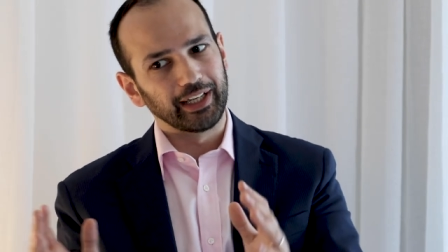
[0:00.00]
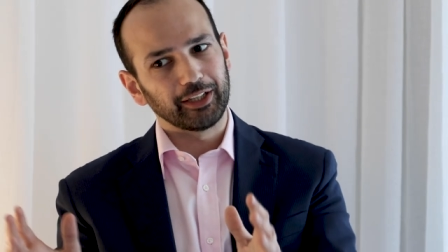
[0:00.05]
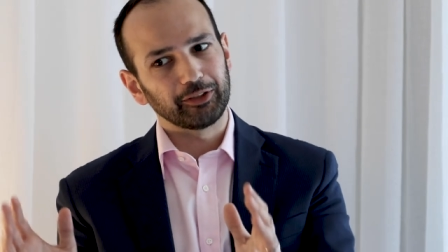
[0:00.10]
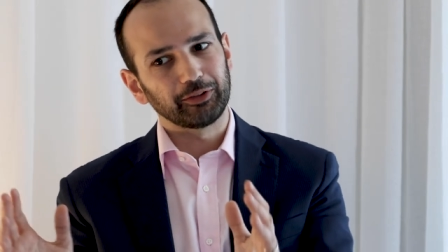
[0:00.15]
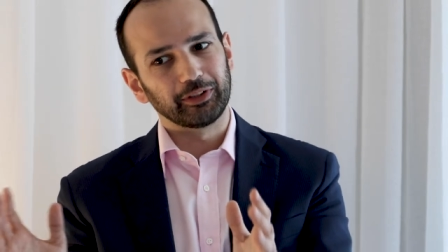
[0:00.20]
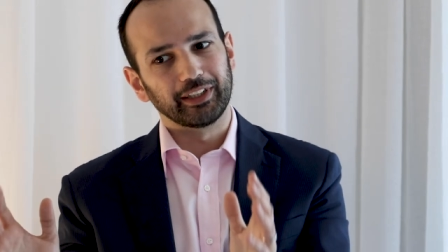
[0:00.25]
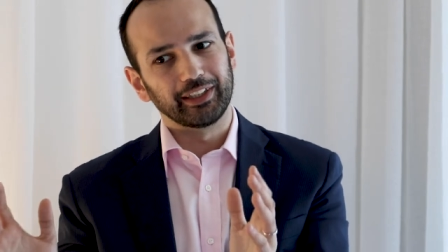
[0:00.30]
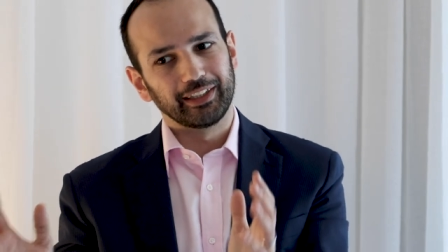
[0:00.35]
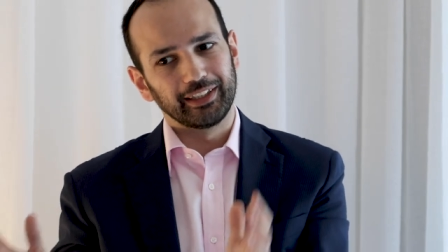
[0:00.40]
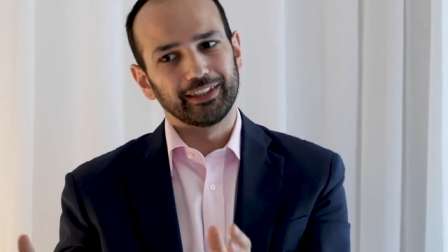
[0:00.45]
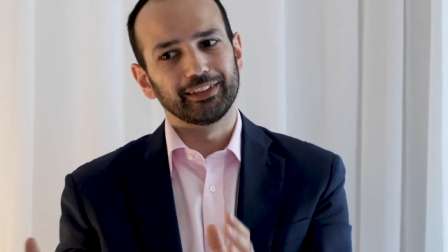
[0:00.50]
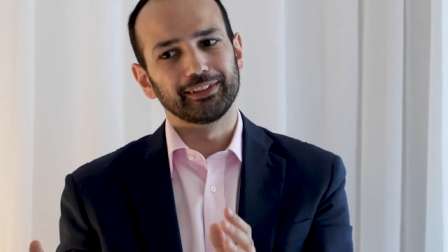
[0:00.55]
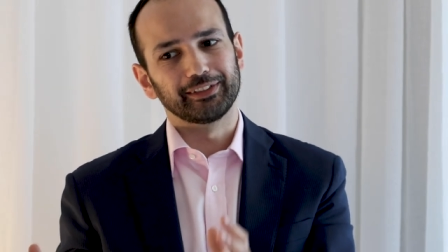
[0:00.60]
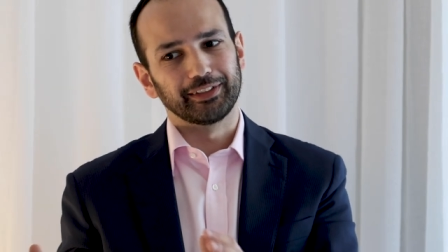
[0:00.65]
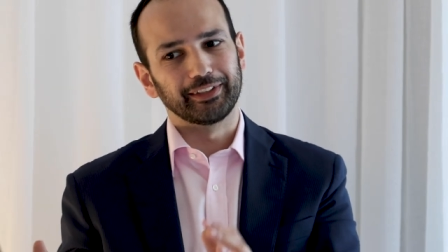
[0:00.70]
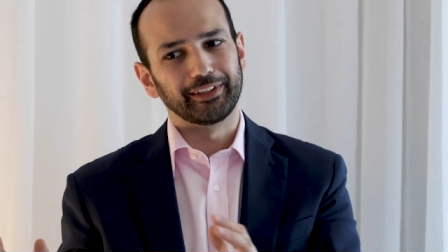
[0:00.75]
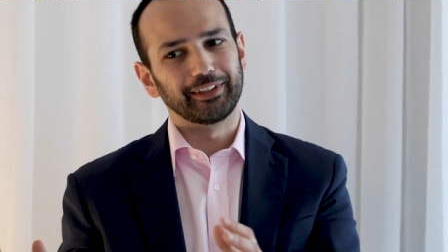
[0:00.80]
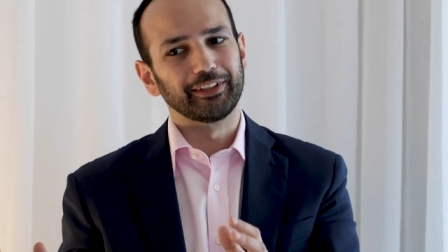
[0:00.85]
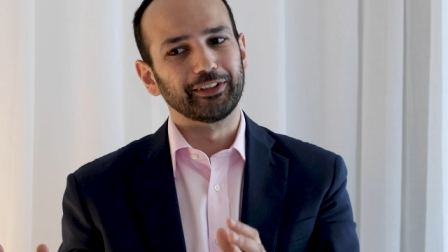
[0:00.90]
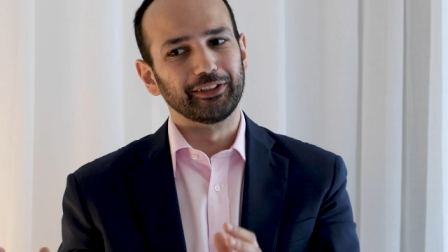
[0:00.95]
actually, these
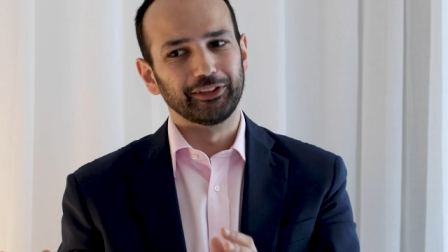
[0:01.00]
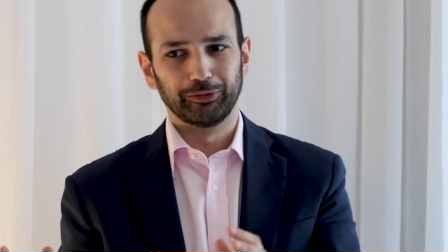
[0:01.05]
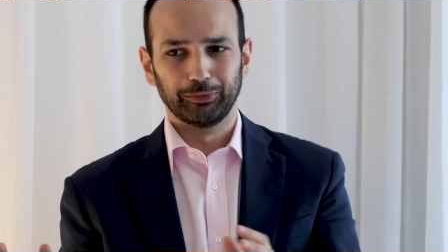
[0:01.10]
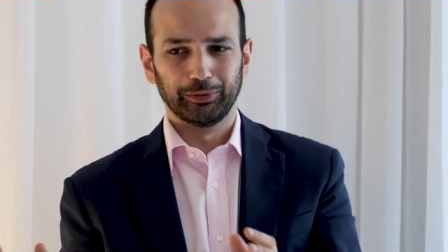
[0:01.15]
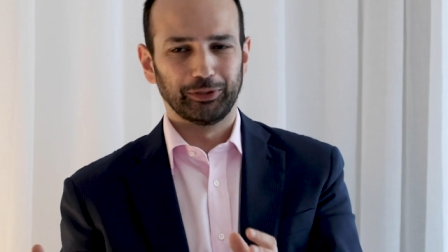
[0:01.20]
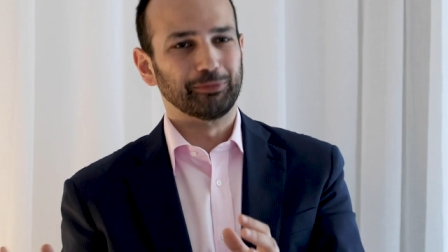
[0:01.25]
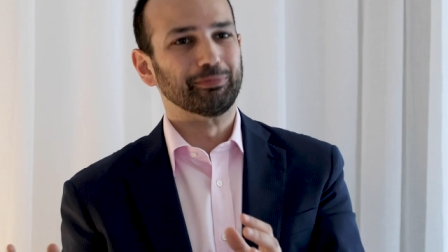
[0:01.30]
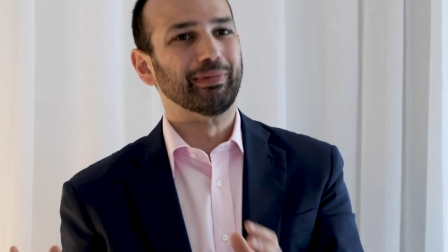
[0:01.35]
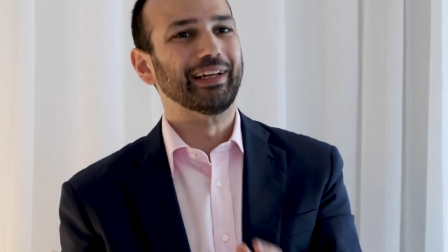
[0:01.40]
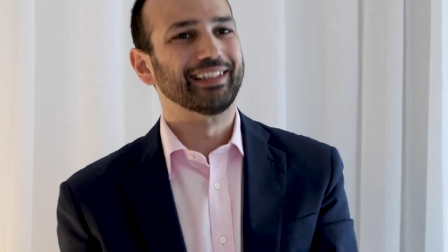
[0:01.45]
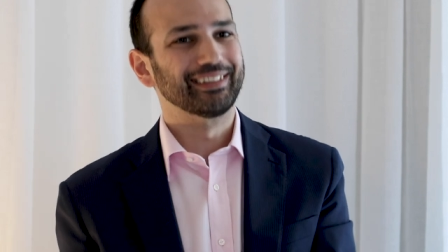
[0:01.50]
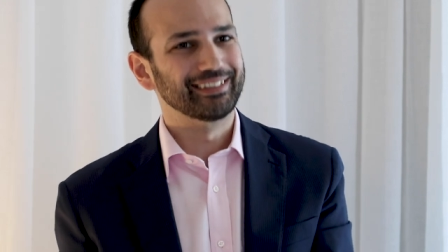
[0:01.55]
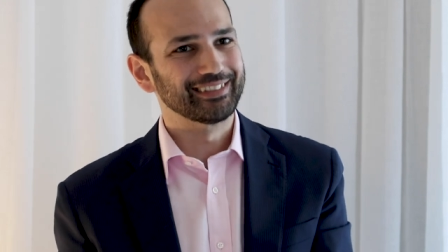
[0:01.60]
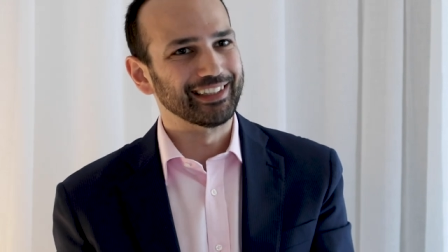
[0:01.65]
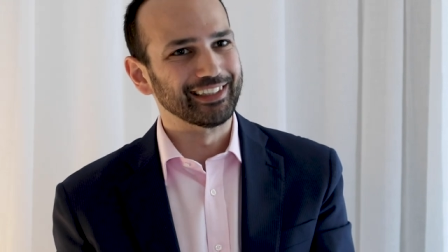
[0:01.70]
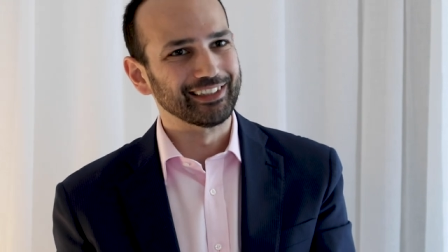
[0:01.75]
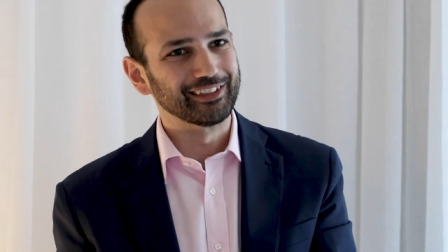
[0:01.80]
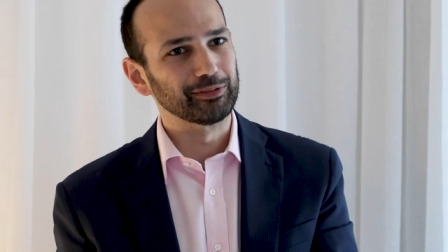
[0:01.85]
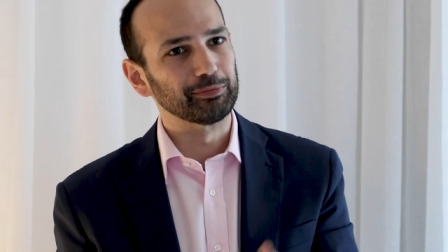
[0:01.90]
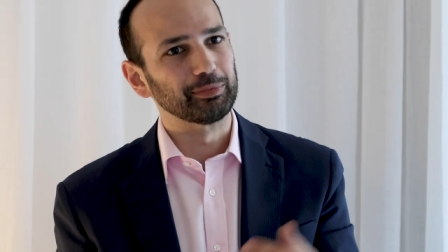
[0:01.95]
are theories which make
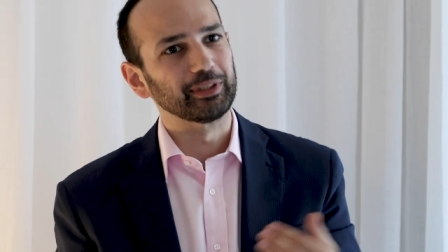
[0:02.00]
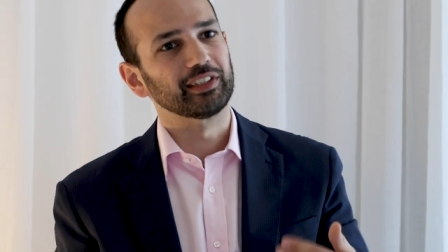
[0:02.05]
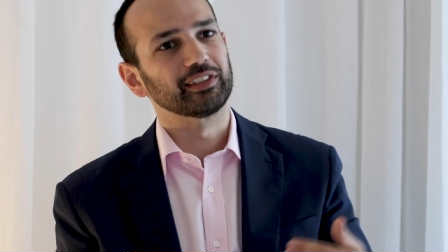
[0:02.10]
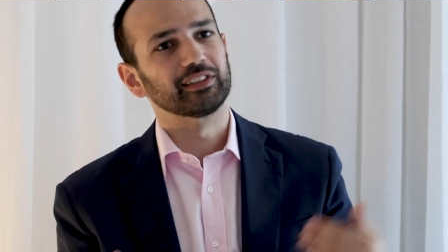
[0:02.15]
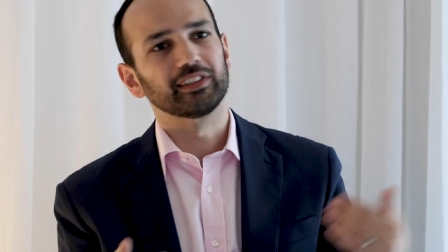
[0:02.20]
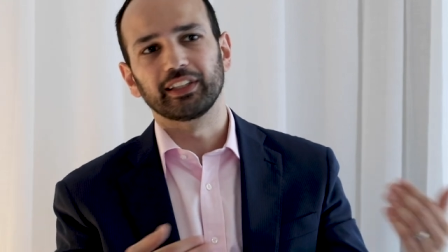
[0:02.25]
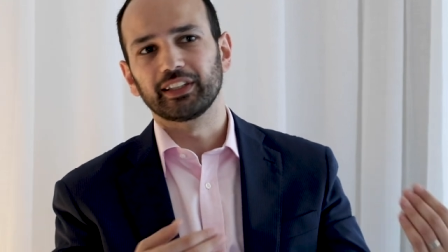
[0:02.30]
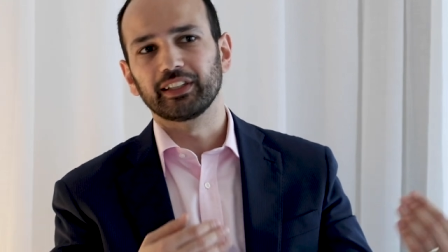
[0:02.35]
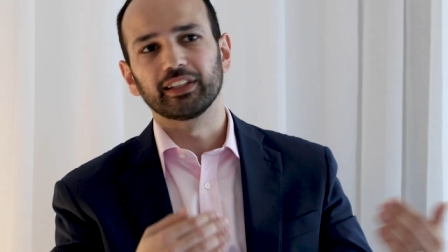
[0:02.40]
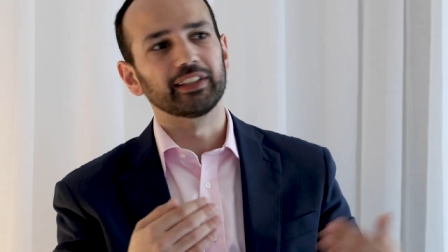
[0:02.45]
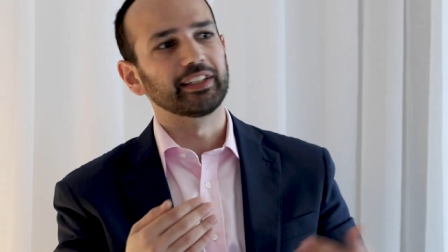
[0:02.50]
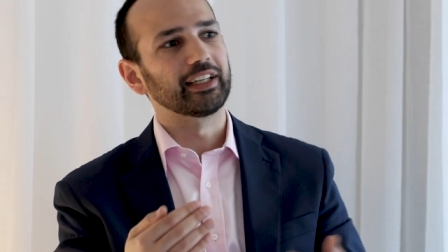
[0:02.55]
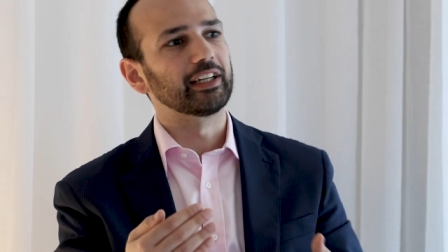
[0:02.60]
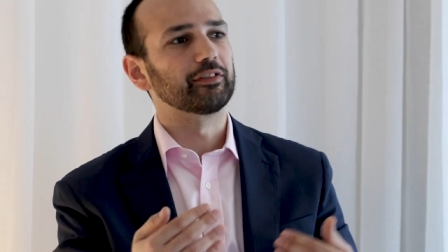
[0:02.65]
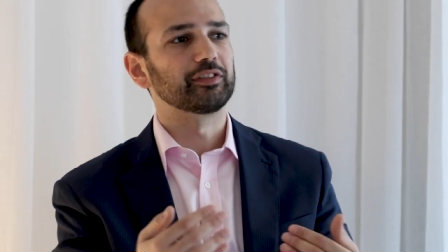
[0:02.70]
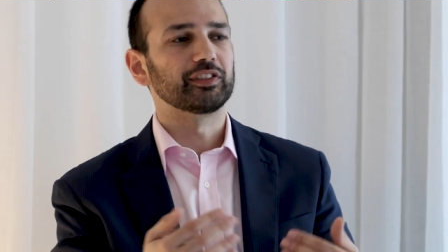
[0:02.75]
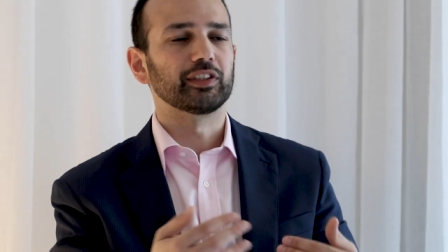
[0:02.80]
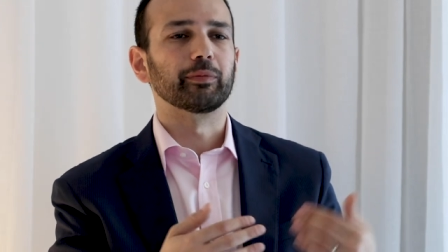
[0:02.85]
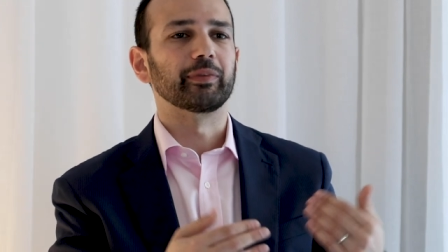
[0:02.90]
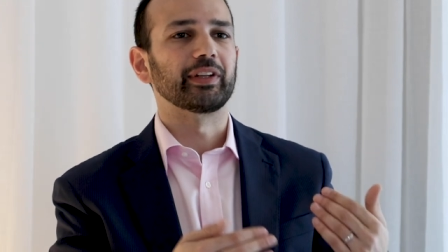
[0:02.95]
sense because I can't
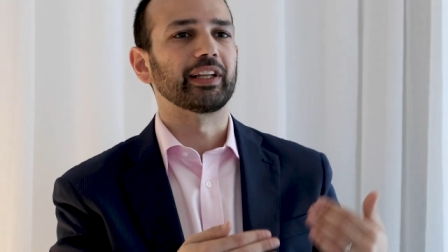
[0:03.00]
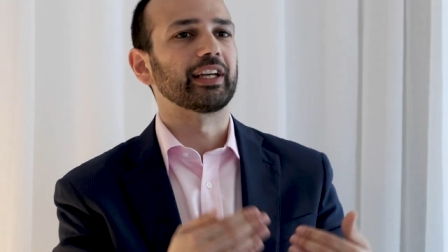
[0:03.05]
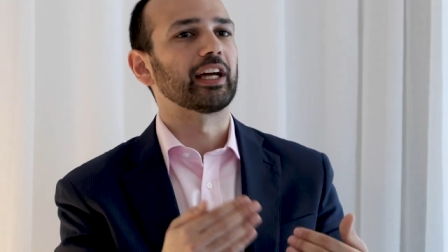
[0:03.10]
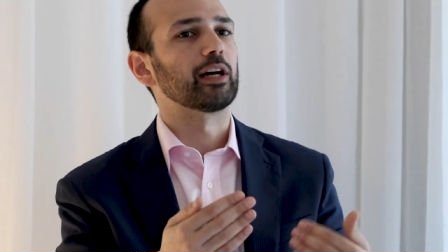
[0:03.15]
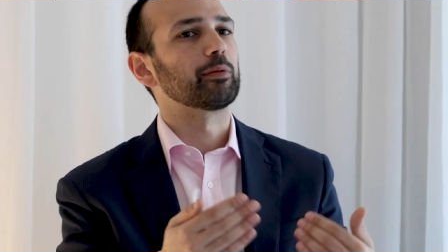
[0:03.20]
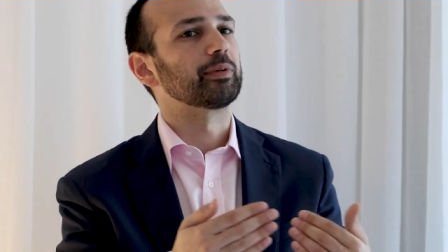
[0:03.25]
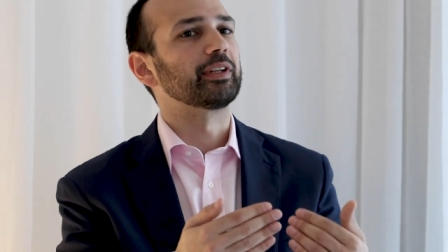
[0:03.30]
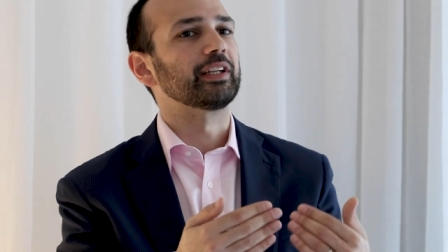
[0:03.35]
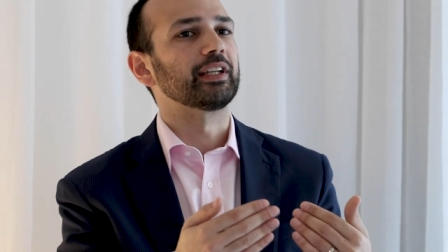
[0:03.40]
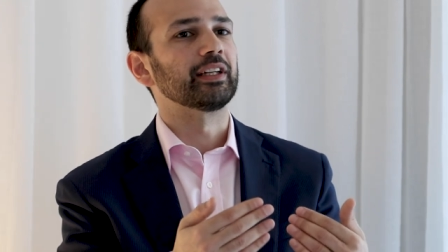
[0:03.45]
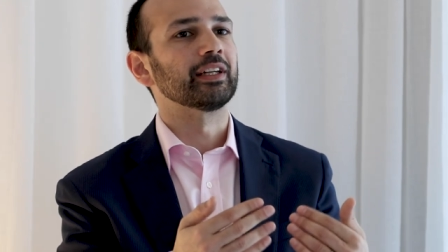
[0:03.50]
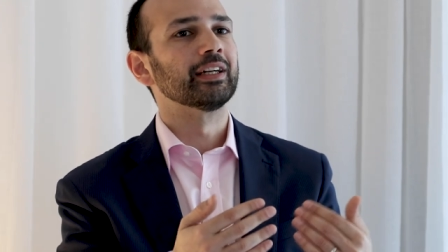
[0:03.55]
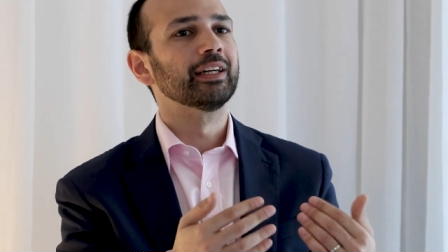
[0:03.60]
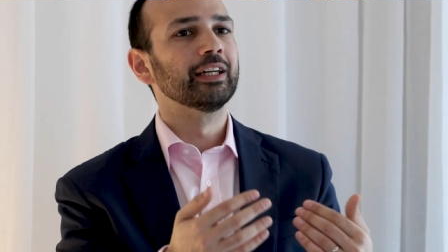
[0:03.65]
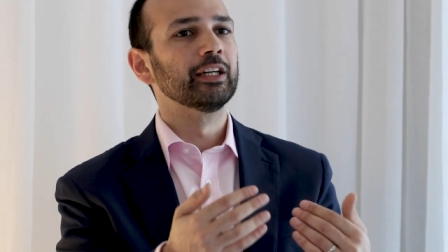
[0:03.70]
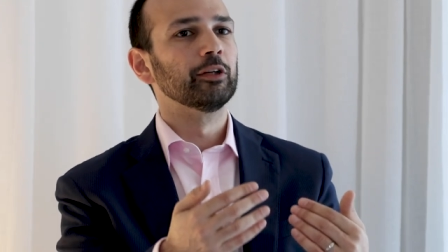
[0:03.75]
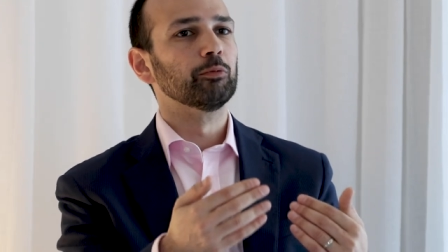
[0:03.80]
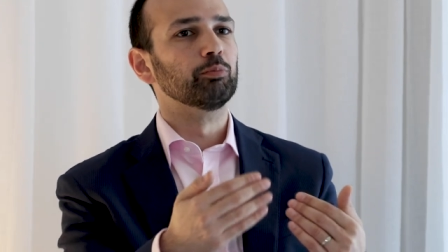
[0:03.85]
have something happening